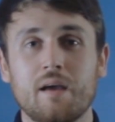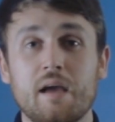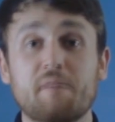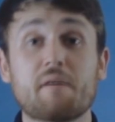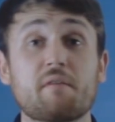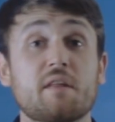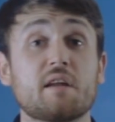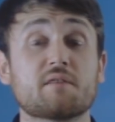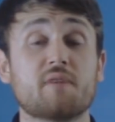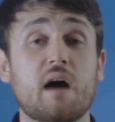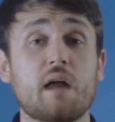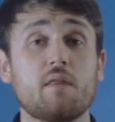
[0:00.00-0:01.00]
If everything is
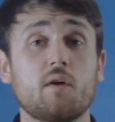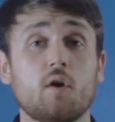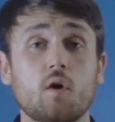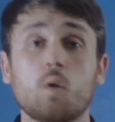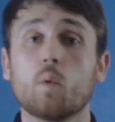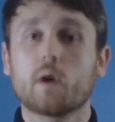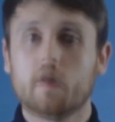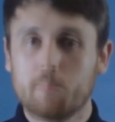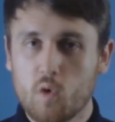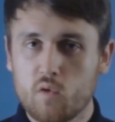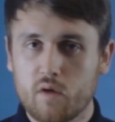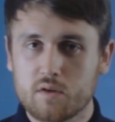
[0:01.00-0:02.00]
fine though, we can
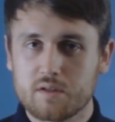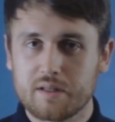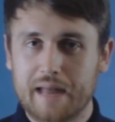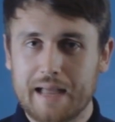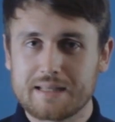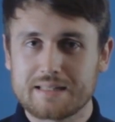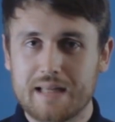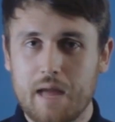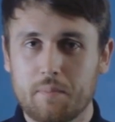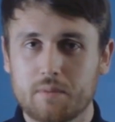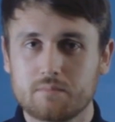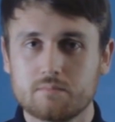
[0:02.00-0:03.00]
move on to the next step.